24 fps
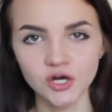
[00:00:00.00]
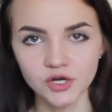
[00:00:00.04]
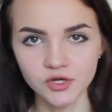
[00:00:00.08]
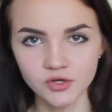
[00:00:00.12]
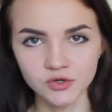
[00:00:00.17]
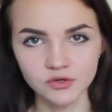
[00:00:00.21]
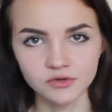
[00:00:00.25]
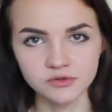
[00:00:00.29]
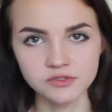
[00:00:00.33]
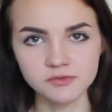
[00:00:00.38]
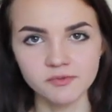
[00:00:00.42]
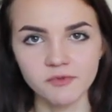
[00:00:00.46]
your
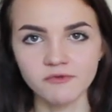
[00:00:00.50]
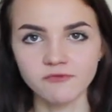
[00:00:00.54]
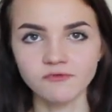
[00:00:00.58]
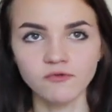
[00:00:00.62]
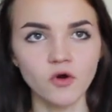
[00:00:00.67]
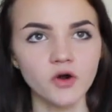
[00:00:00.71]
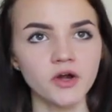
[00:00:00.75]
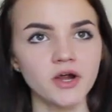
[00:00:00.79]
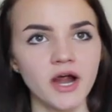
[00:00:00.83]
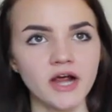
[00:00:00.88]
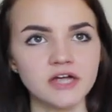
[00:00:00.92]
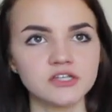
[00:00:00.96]
glutes
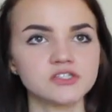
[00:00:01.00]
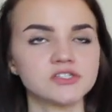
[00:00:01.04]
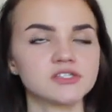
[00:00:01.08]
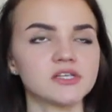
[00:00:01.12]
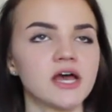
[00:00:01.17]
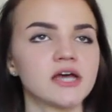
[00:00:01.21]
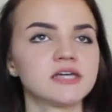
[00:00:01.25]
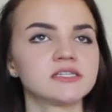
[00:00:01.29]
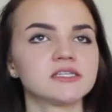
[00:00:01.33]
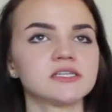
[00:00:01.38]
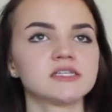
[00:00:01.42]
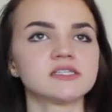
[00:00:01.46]
before your
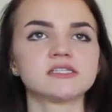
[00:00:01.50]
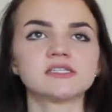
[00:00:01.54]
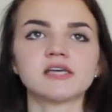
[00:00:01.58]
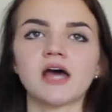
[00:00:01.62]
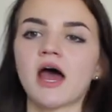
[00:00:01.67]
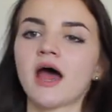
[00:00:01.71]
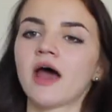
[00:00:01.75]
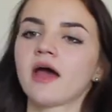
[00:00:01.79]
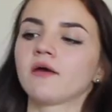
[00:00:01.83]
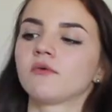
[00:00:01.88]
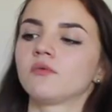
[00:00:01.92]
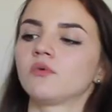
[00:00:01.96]
exercises.
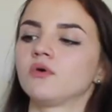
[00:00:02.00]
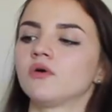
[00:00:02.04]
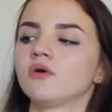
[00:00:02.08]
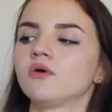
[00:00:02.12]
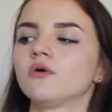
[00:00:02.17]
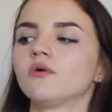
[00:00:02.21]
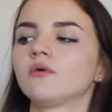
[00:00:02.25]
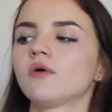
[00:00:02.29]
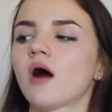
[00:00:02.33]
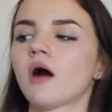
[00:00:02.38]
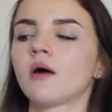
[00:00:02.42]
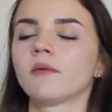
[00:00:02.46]
I
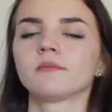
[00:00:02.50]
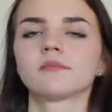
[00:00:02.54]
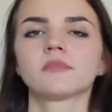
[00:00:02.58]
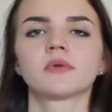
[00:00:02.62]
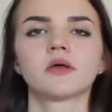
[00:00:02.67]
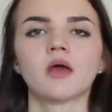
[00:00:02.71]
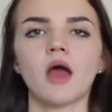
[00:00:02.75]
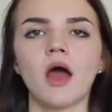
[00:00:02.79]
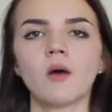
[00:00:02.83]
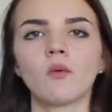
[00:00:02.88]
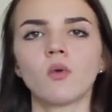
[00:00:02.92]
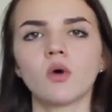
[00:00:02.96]
want
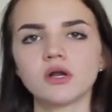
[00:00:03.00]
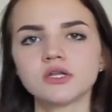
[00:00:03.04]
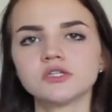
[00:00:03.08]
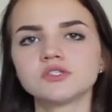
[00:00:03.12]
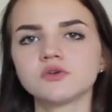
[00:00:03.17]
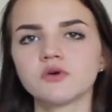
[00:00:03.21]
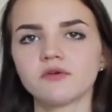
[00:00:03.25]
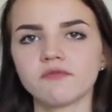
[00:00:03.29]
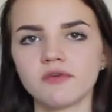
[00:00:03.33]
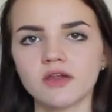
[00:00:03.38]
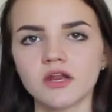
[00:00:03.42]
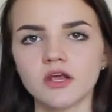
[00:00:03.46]
to
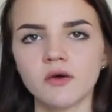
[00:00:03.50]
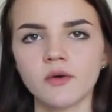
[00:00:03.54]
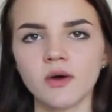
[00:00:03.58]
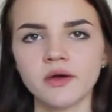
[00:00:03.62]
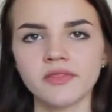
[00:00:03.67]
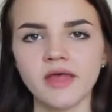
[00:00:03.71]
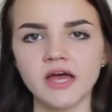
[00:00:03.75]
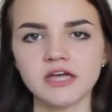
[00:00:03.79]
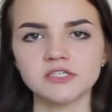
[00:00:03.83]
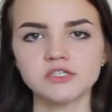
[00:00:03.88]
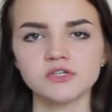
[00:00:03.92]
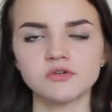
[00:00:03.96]
do a video
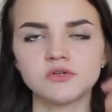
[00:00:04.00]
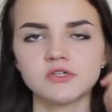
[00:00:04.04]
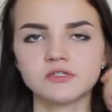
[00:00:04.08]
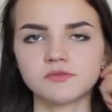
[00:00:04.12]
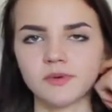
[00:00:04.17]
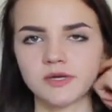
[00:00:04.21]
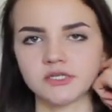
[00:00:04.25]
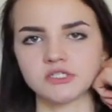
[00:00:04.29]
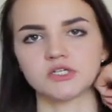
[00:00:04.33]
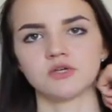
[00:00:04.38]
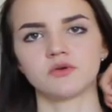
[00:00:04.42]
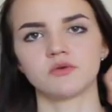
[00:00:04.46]
on that soon,
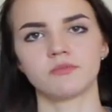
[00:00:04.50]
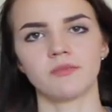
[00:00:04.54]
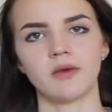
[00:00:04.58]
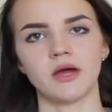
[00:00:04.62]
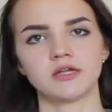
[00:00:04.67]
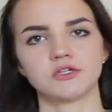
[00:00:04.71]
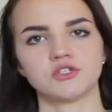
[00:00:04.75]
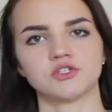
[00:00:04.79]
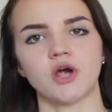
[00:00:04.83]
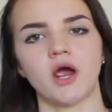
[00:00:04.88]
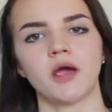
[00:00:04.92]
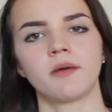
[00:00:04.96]
especially with
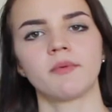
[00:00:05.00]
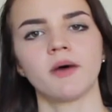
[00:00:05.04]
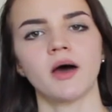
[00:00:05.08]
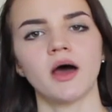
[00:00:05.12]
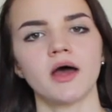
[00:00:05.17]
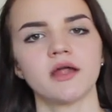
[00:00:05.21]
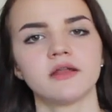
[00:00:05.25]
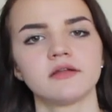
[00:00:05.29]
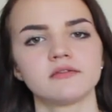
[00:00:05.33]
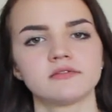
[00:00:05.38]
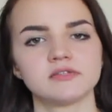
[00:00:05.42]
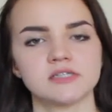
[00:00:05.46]
my
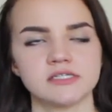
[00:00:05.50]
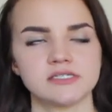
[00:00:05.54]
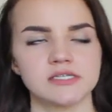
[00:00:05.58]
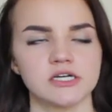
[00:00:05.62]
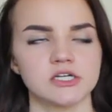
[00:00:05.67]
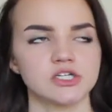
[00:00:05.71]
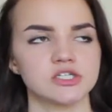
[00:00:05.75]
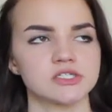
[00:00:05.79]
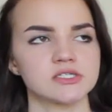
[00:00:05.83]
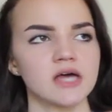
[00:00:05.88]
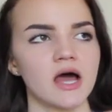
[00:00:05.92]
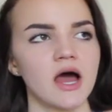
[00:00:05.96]
tripod since
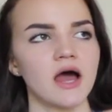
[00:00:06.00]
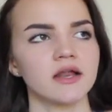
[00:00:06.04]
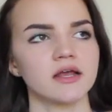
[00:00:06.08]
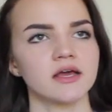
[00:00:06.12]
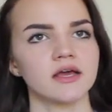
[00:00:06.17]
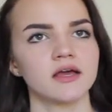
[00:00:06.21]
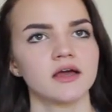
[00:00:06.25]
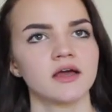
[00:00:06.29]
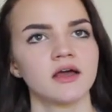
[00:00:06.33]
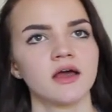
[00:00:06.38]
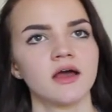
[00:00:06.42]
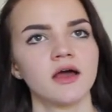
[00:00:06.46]
I just got
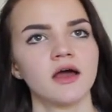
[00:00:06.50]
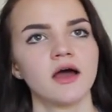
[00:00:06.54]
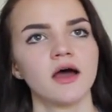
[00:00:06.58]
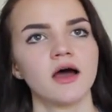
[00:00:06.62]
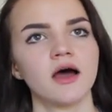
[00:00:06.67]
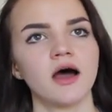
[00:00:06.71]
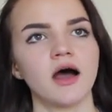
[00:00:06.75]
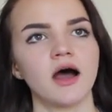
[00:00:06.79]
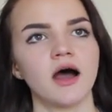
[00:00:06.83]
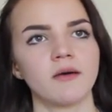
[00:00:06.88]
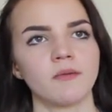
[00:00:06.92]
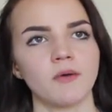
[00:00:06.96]
it.
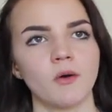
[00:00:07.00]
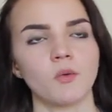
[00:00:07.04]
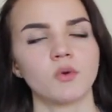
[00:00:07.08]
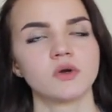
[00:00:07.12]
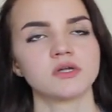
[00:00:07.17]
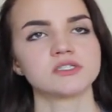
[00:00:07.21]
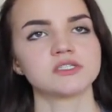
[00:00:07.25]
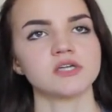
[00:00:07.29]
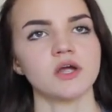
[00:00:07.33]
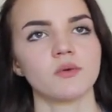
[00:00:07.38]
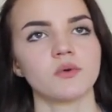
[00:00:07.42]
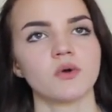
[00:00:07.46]
I
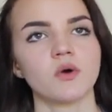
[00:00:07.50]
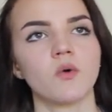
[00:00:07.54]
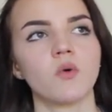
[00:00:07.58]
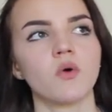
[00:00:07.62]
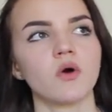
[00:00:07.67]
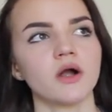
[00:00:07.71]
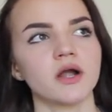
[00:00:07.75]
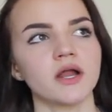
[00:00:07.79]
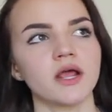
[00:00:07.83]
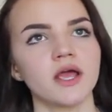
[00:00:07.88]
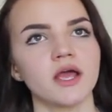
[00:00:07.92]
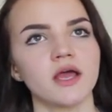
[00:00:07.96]
want to start
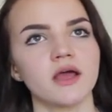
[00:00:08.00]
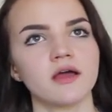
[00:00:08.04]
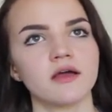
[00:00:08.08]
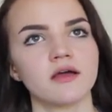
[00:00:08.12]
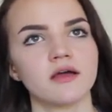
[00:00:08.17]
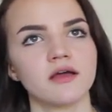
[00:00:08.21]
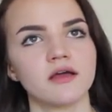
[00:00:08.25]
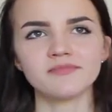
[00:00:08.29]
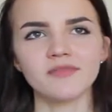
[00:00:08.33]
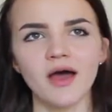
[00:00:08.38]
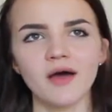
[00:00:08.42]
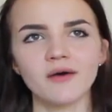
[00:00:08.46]

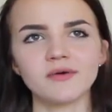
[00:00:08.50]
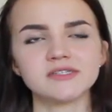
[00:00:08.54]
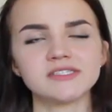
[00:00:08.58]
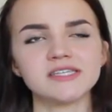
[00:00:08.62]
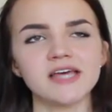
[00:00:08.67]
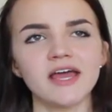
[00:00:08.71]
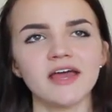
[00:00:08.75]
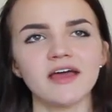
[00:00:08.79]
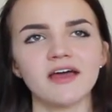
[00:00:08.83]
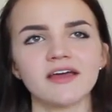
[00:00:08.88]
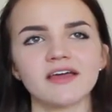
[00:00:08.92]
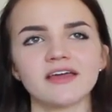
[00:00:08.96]
recording. I would
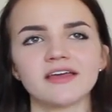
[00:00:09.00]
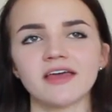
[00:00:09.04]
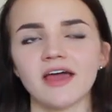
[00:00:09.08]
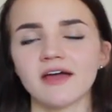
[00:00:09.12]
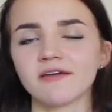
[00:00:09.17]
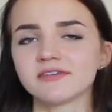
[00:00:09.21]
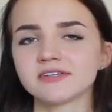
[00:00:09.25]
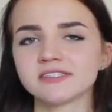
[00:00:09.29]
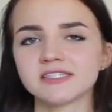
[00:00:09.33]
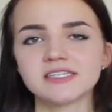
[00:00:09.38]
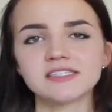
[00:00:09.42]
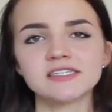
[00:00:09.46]
say
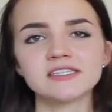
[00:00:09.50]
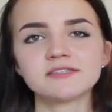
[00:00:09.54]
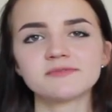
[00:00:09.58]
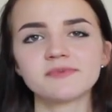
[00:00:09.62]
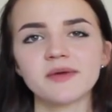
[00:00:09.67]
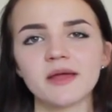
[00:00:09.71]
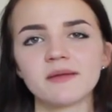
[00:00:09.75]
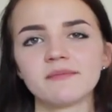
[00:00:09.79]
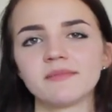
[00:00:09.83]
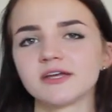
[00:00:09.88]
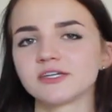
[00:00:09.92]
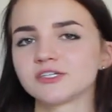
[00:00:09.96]
get resistance
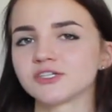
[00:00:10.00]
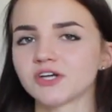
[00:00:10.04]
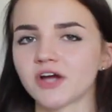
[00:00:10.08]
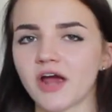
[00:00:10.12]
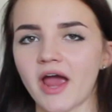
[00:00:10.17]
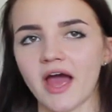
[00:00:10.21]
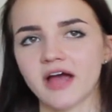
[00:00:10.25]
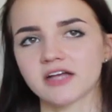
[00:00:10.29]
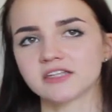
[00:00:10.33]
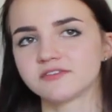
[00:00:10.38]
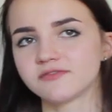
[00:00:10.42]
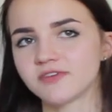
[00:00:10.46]
band, make sure
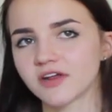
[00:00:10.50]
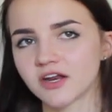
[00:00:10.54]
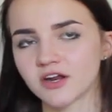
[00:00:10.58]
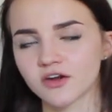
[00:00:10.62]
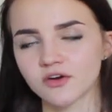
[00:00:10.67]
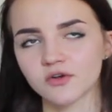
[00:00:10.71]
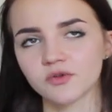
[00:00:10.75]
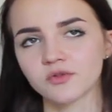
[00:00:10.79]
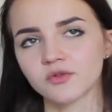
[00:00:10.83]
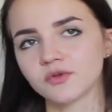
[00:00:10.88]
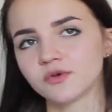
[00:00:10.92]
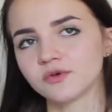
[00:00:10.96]
you're activating
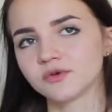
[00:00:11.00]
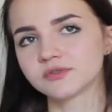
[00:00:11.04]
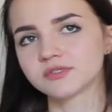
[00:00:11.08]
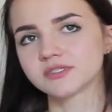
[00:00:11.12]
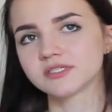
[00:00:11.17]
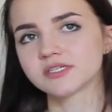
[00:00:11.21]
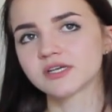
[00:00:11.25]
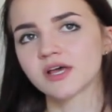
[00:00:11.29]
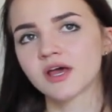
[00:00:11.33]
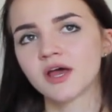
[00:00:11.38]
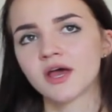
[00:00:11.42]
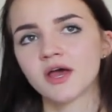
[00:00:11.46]
your
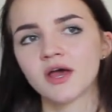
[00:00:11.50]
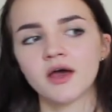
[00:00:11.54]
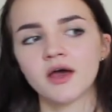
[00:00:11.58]
glutes,